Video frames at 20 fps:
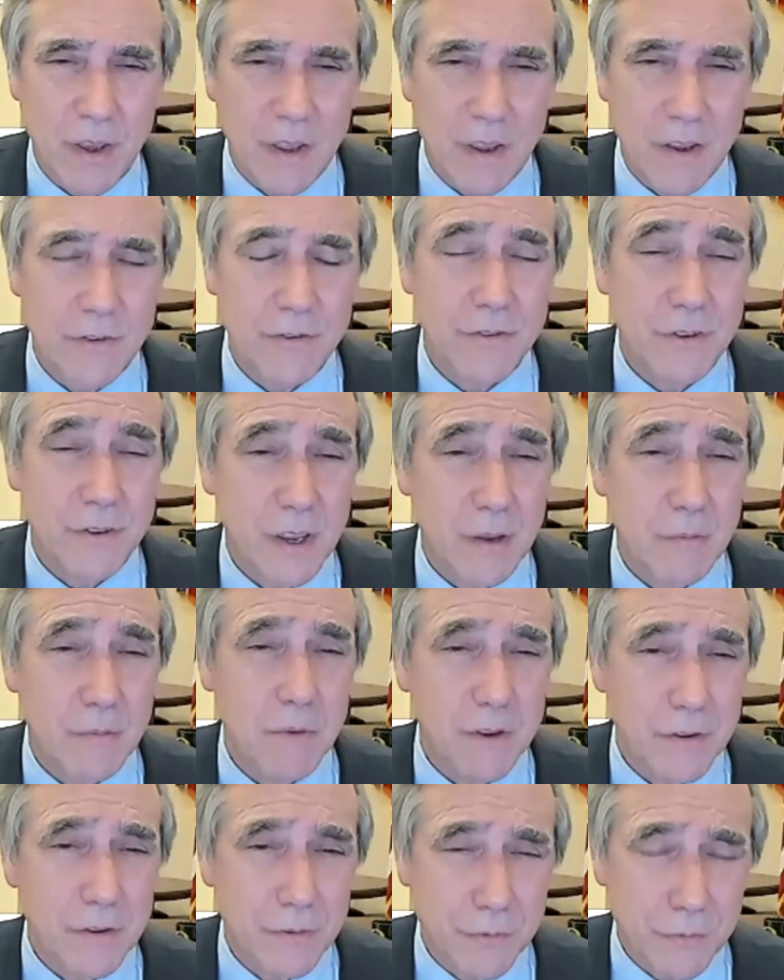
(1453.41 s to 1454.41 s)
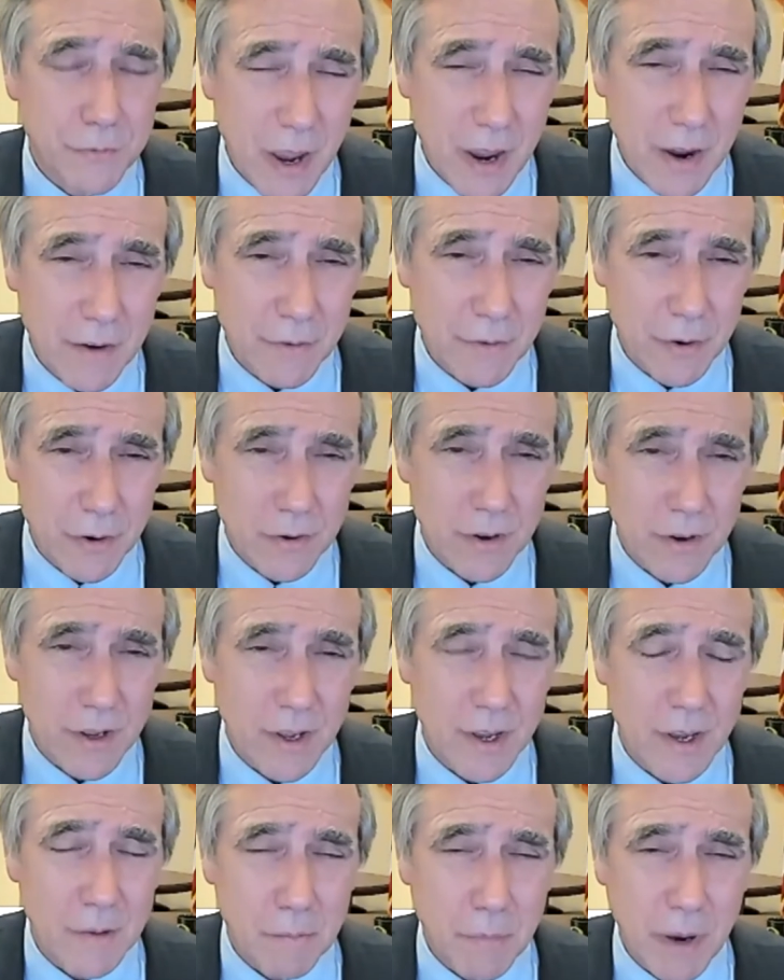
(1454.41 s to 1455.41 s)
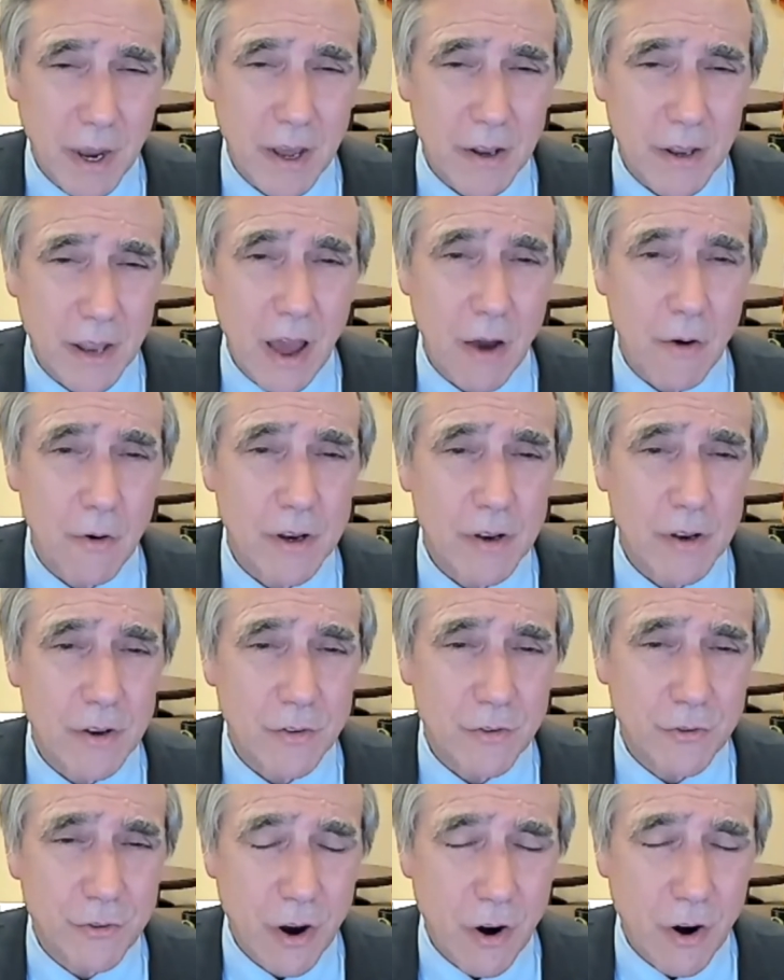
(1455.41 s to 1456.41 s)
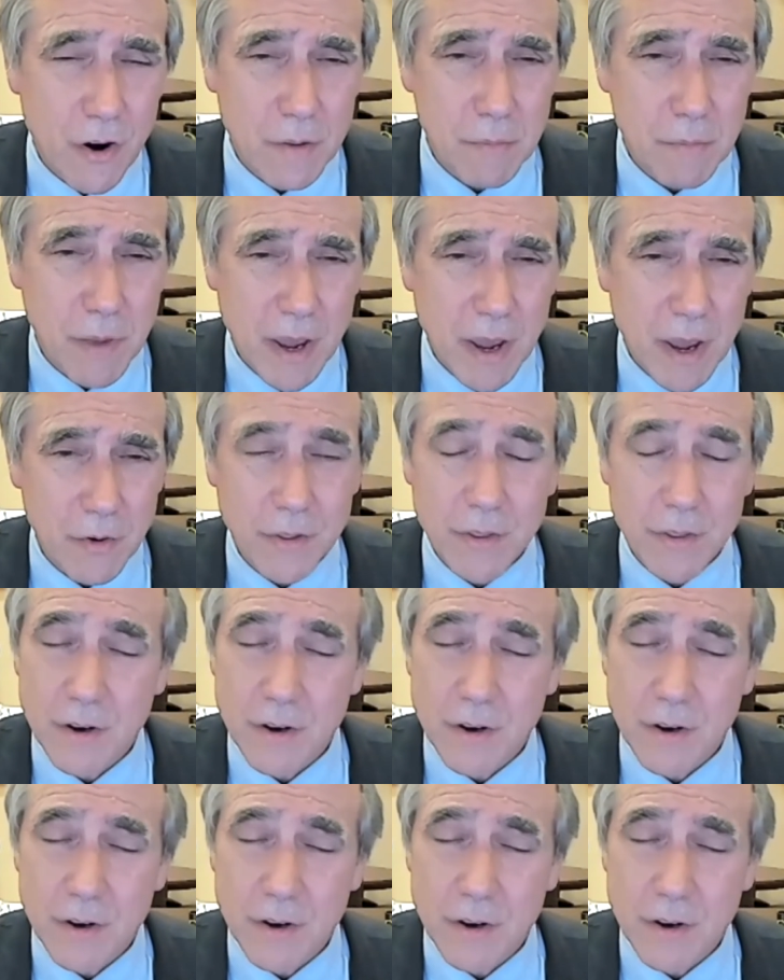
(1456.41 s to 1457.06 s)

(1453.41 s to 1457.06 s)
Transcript: His team is favored by allowing gerrymandering.